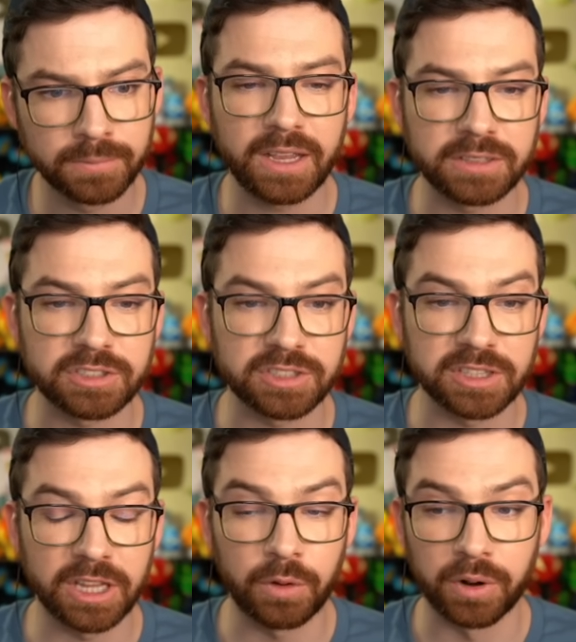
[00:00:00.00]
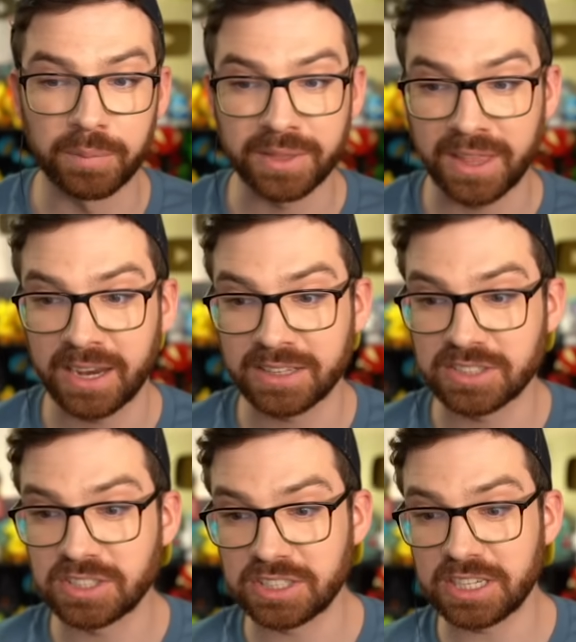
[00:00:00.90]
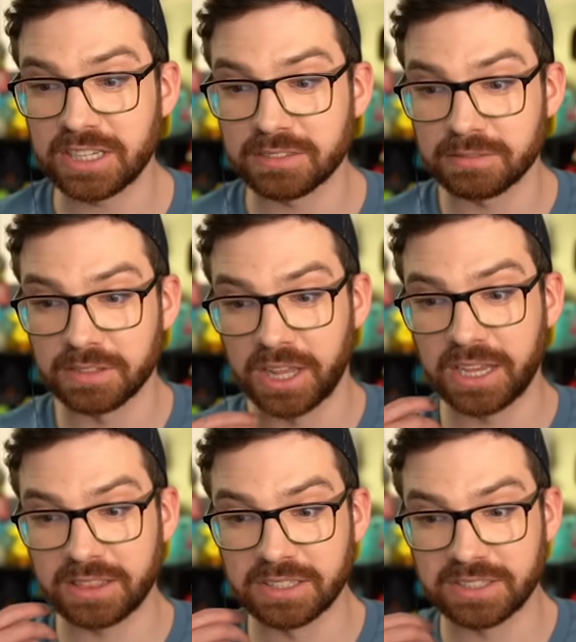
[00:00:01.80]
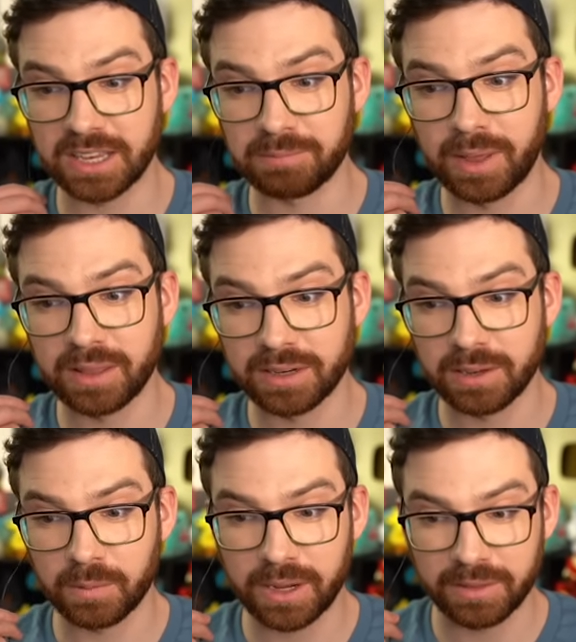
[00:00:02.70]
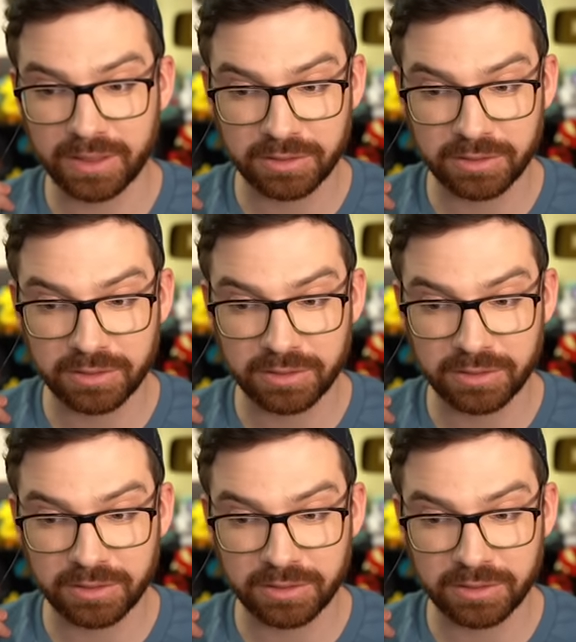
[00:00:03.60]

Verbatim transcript: It's slower, but that is indeed like the same melody. Wow, that's